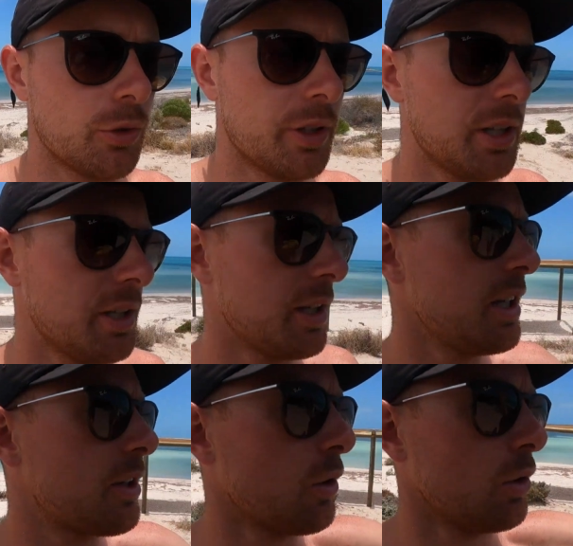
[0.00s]
got the
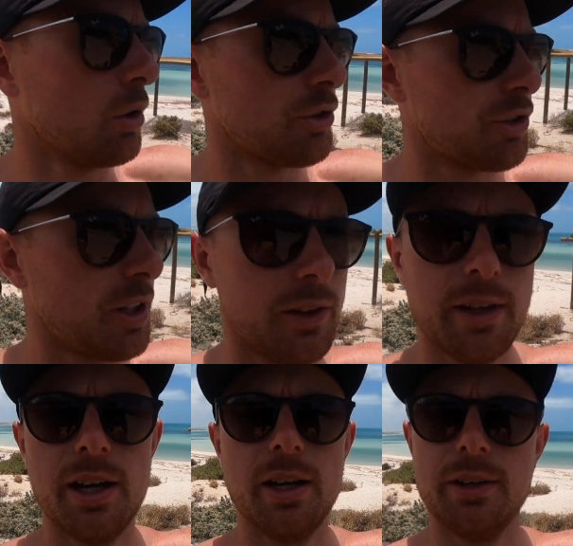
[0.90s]
Eco Lodge down
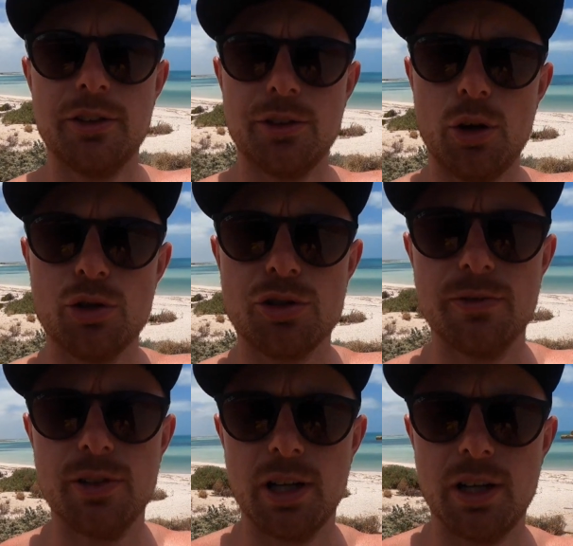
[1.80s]
there, there's an ocean
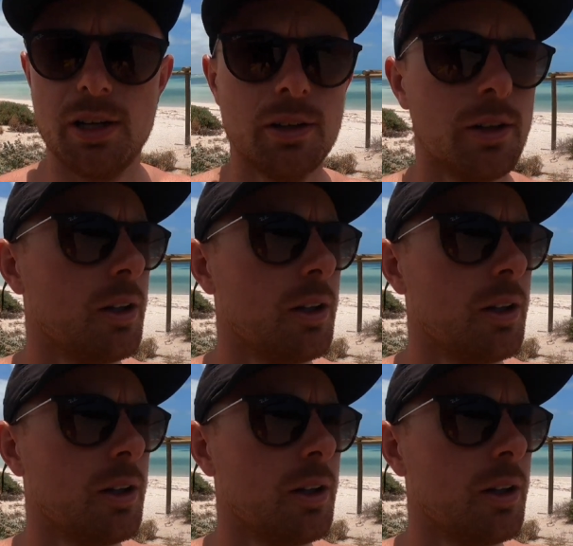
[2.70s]
villa,